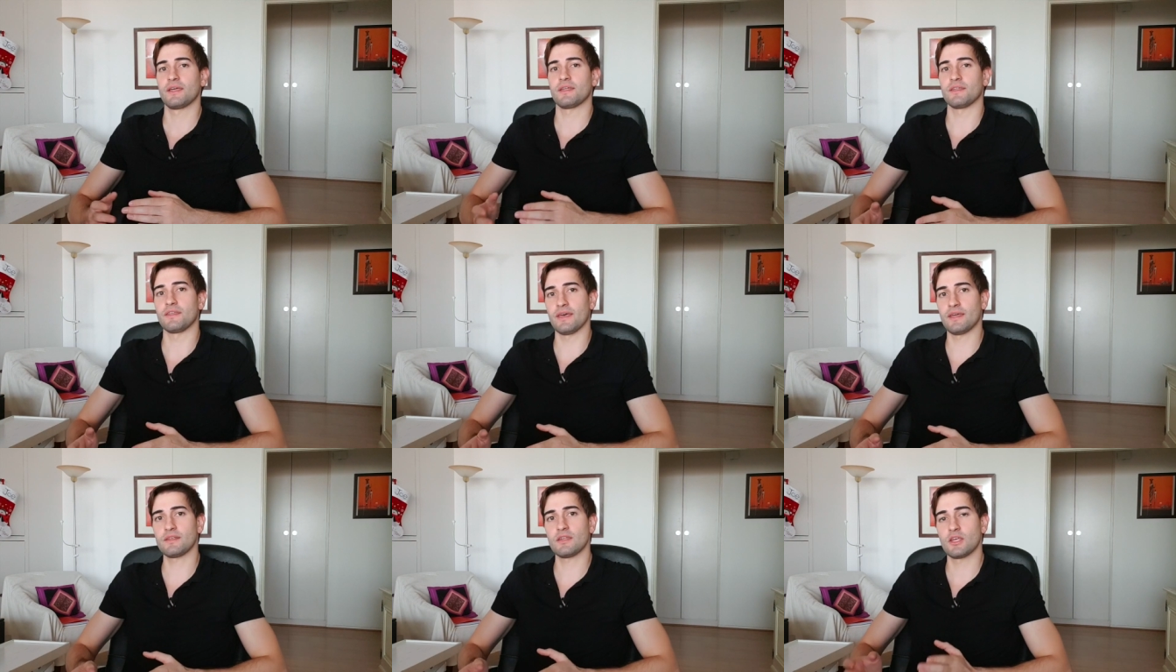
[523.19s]

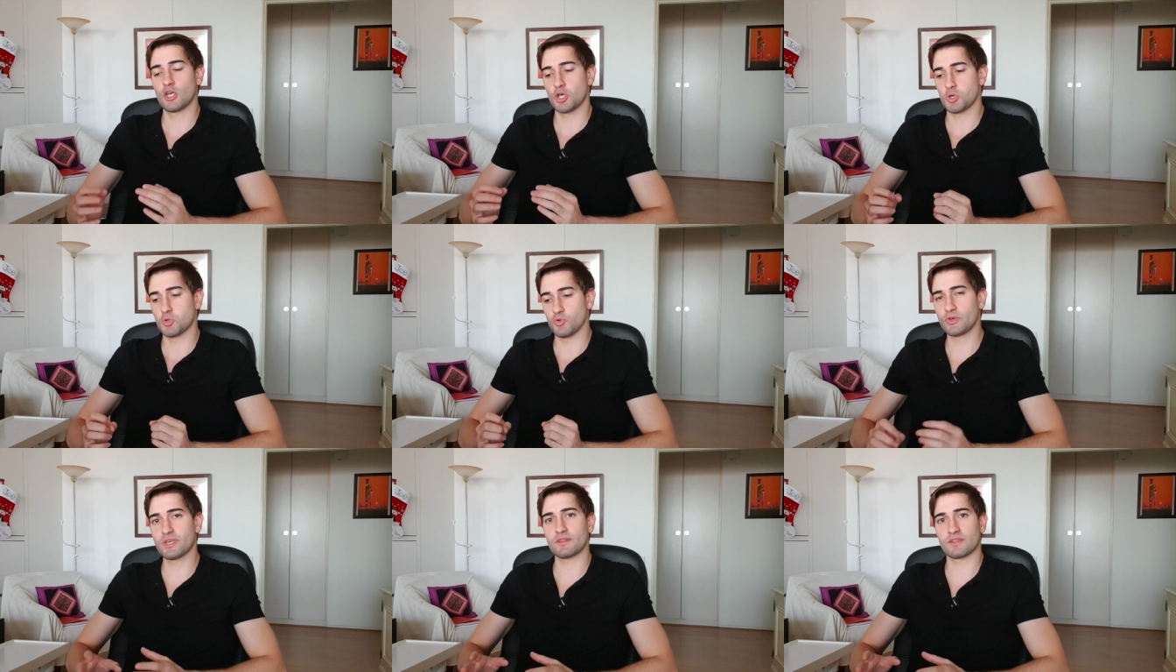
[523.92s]
then
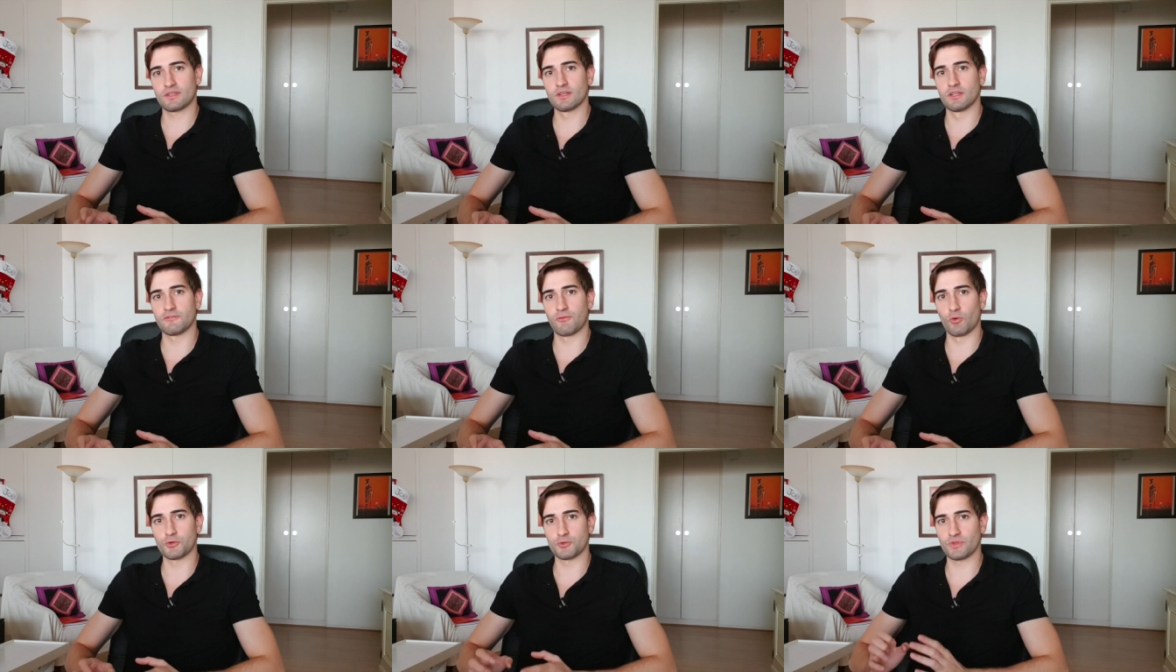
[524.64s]
you can still
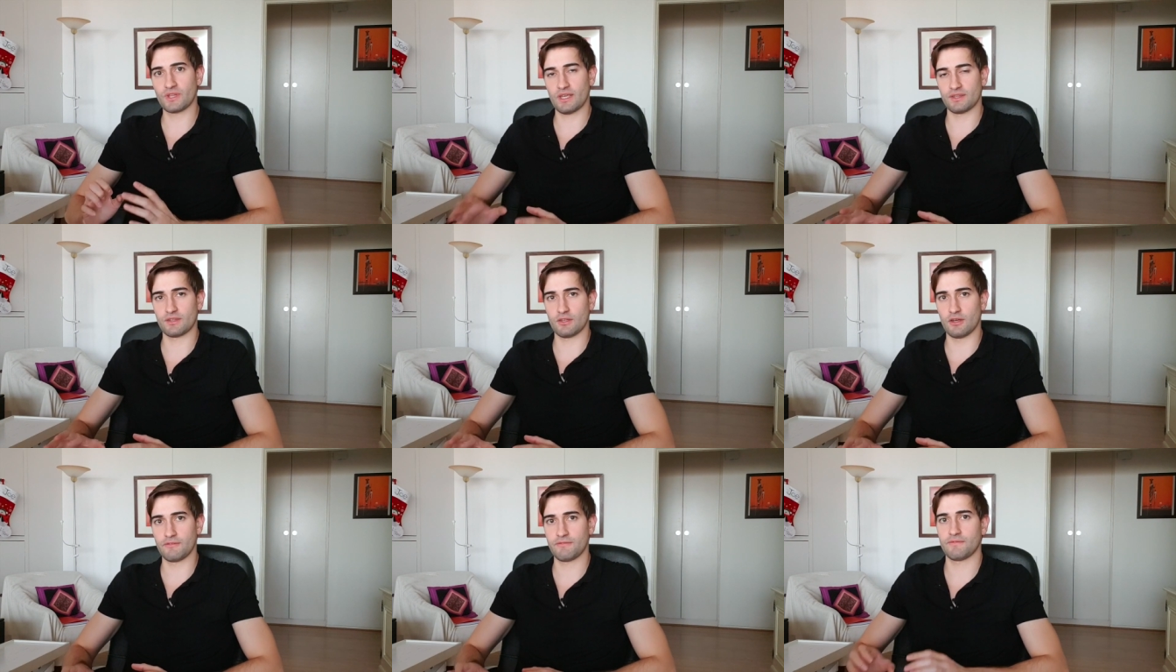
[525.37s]
afford to send
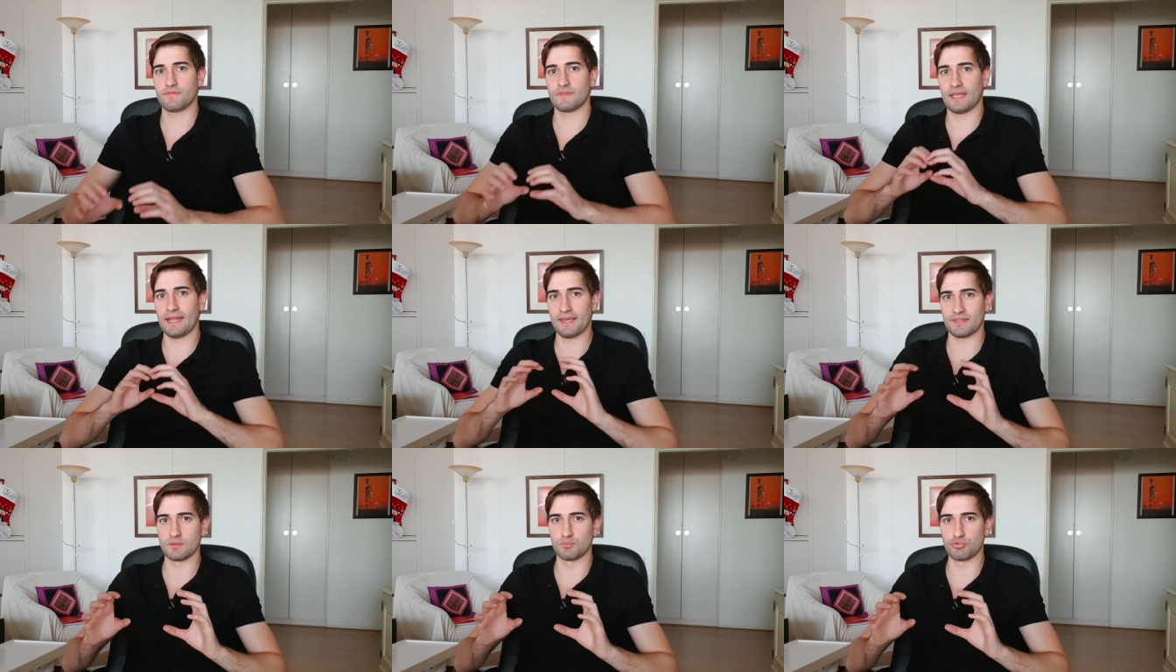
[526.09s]
stuff that
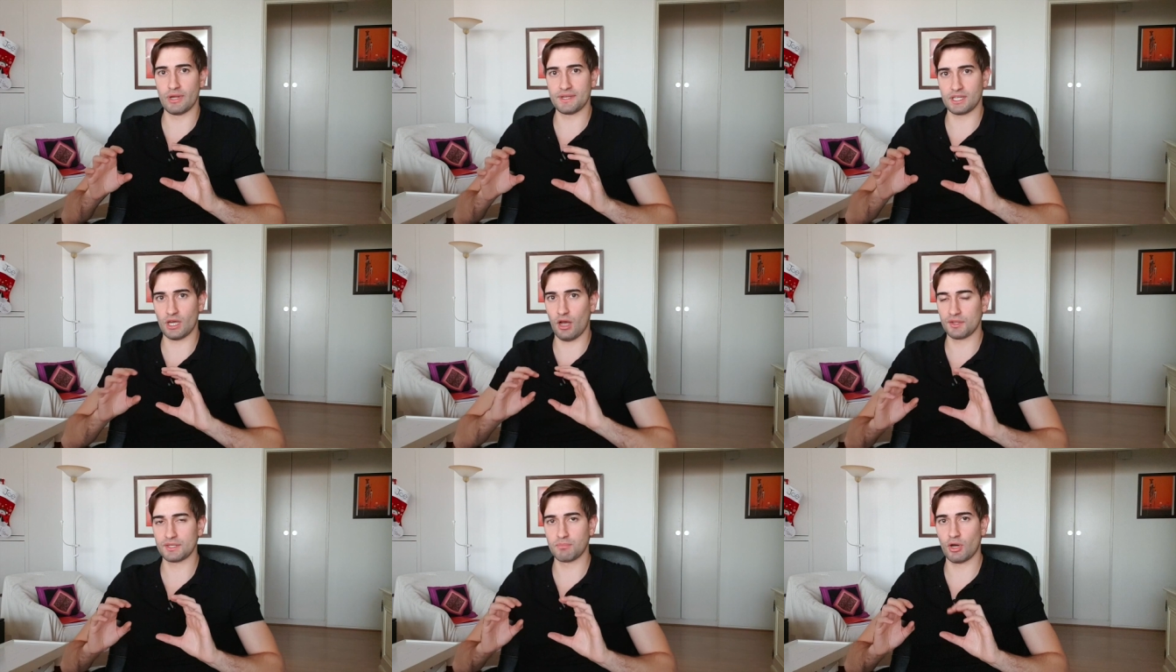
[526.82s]
has the branding
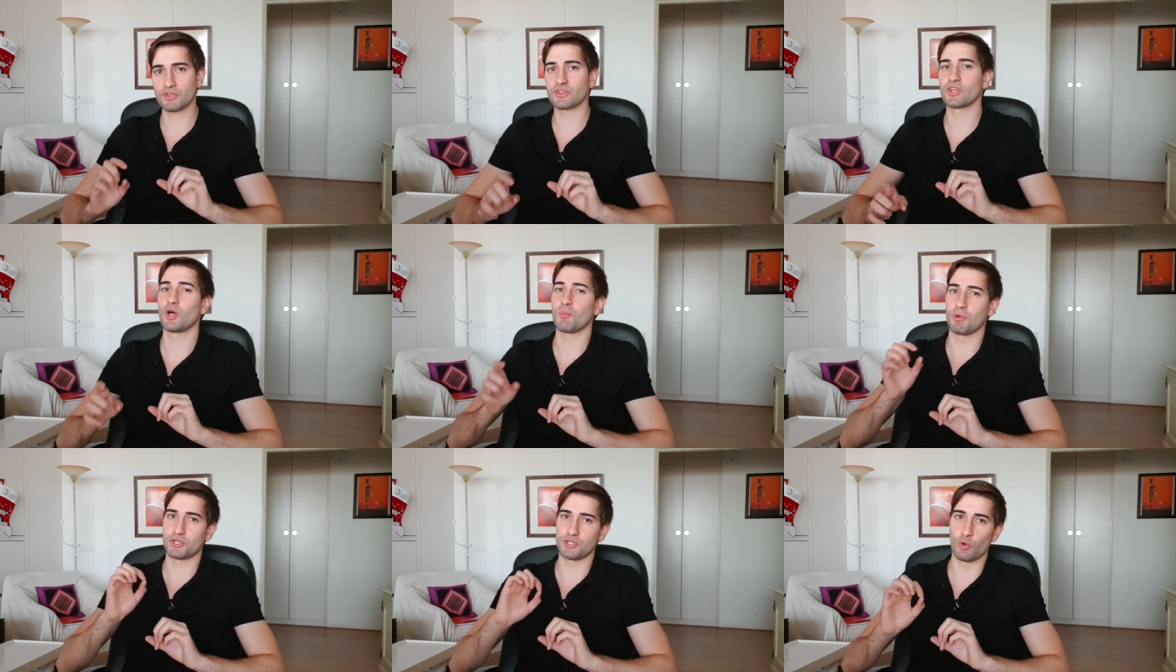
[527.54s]
on the box,
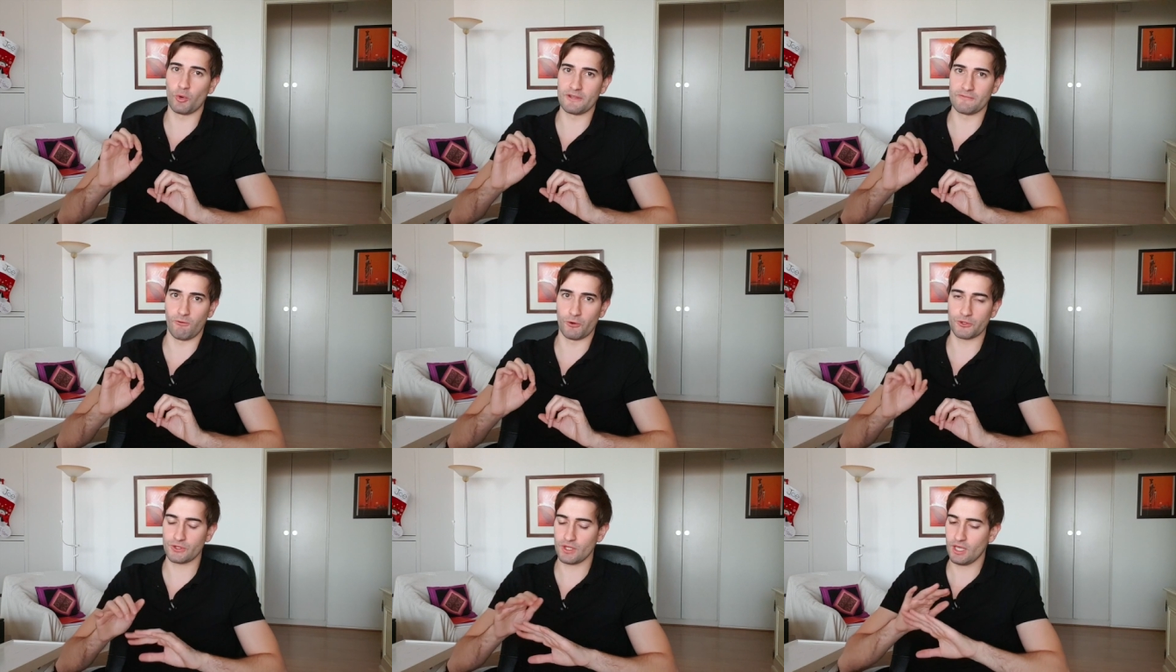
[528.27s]
but no
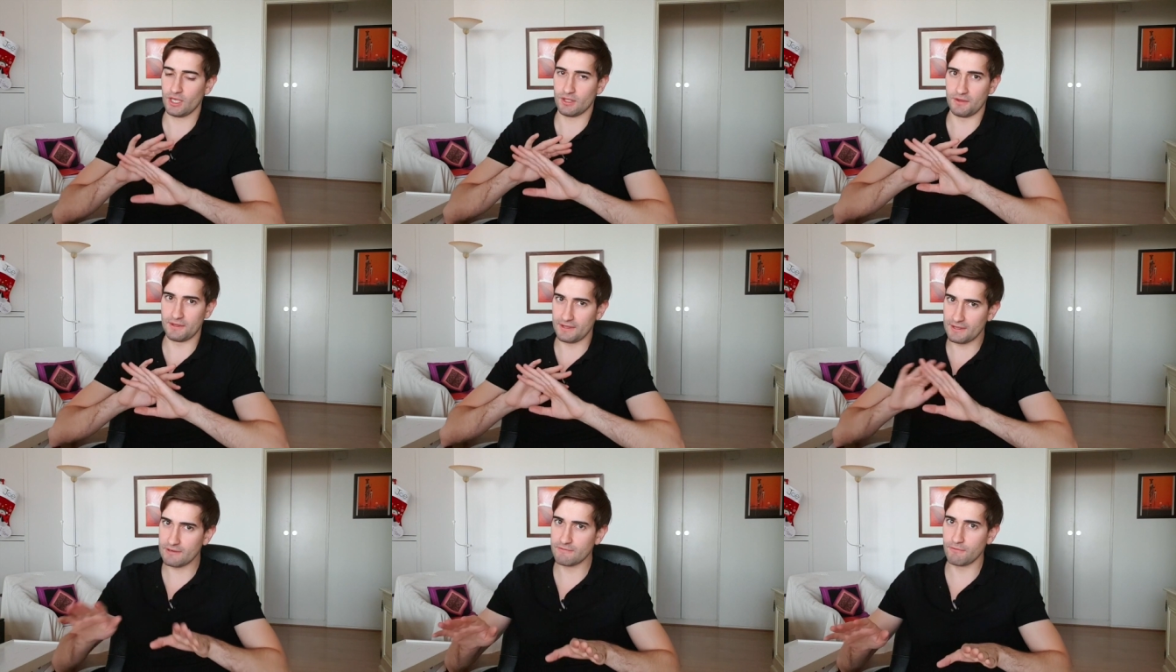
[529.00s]
invoice.
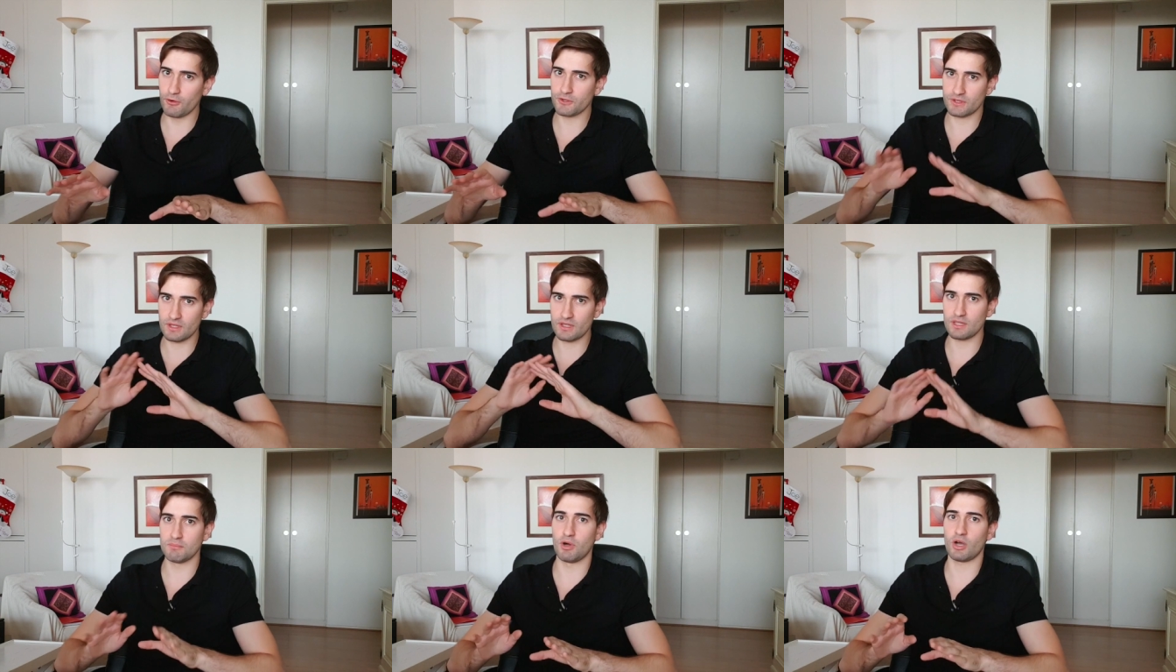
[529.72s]
The invoice
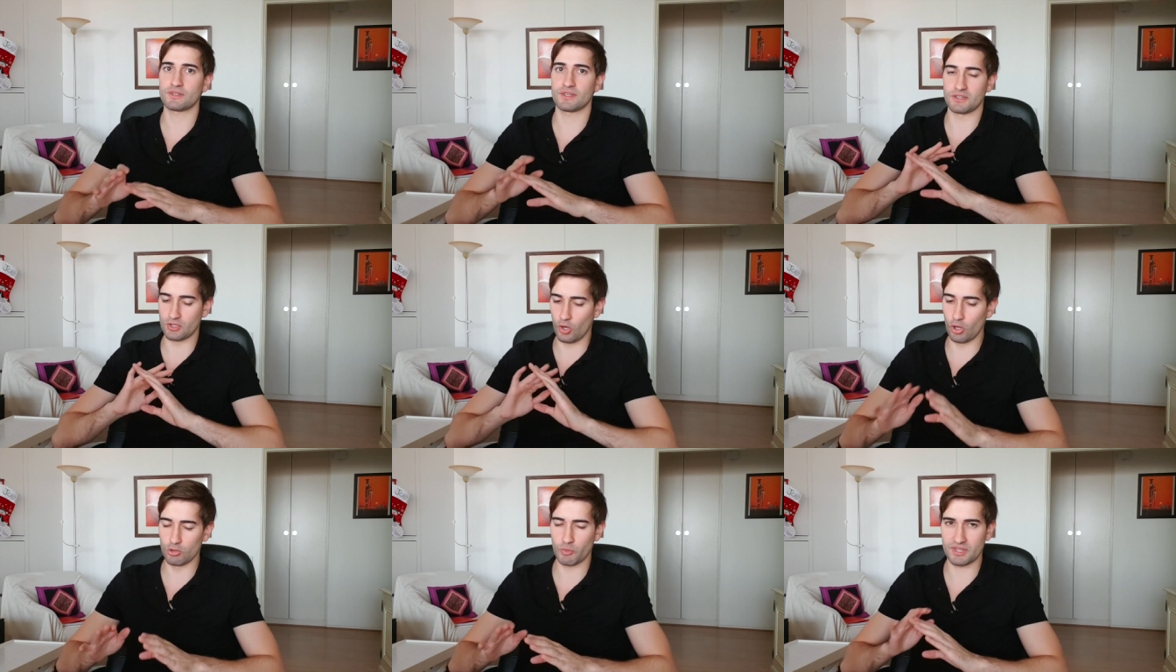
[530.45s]
in the box is
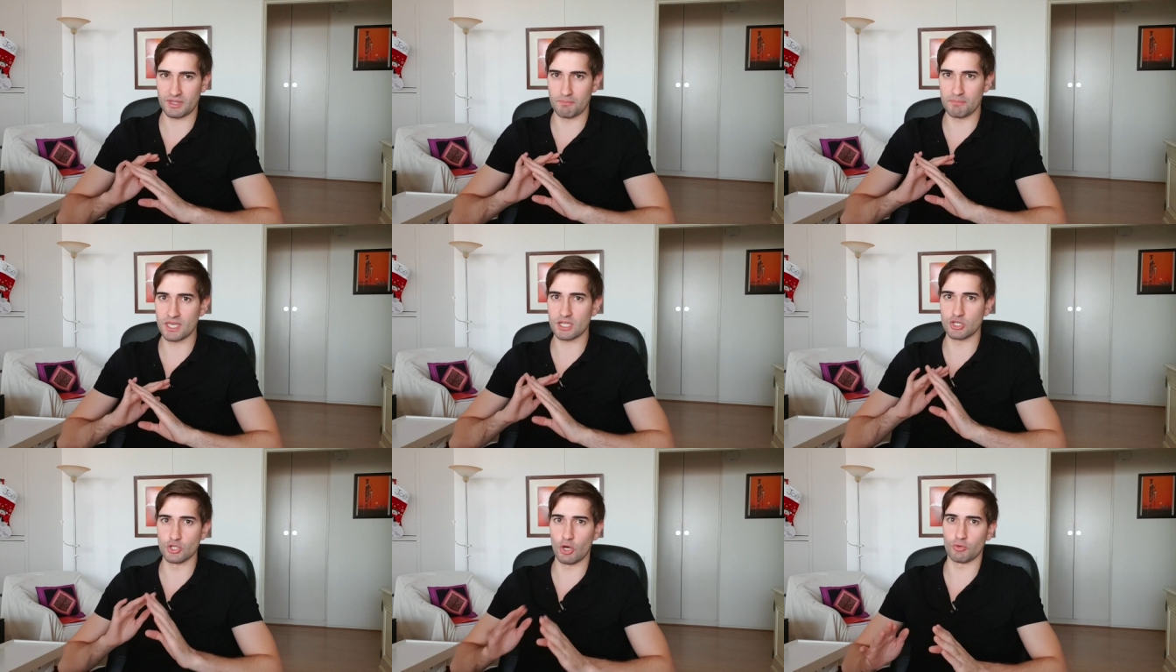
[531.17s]
always a
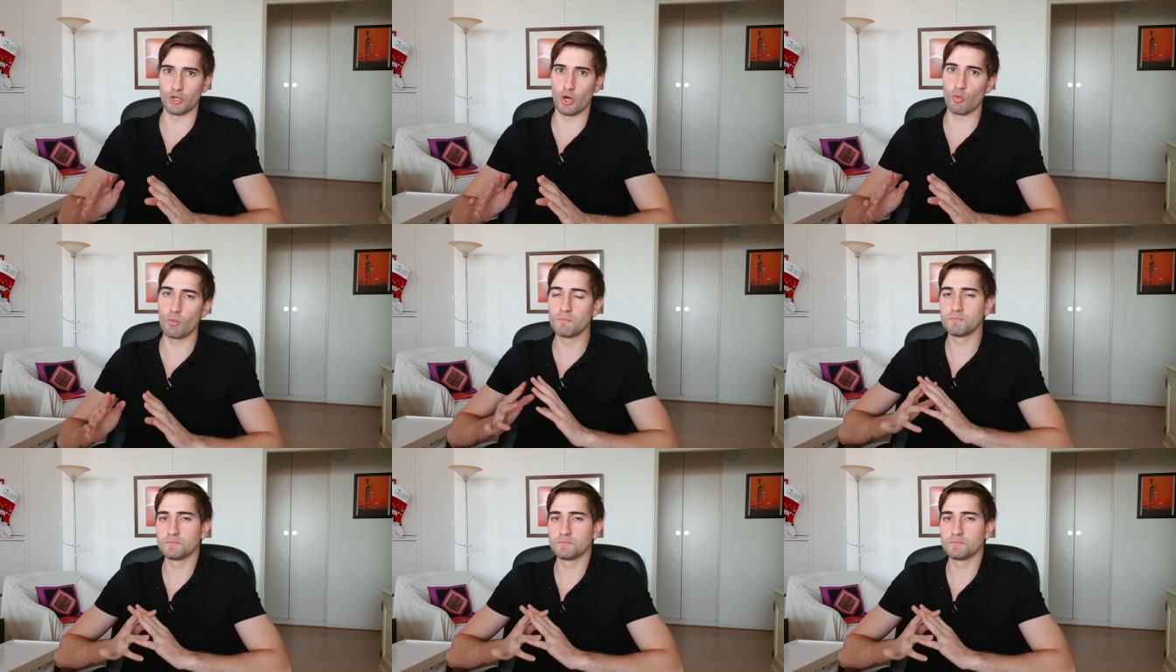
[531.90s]
big no-no.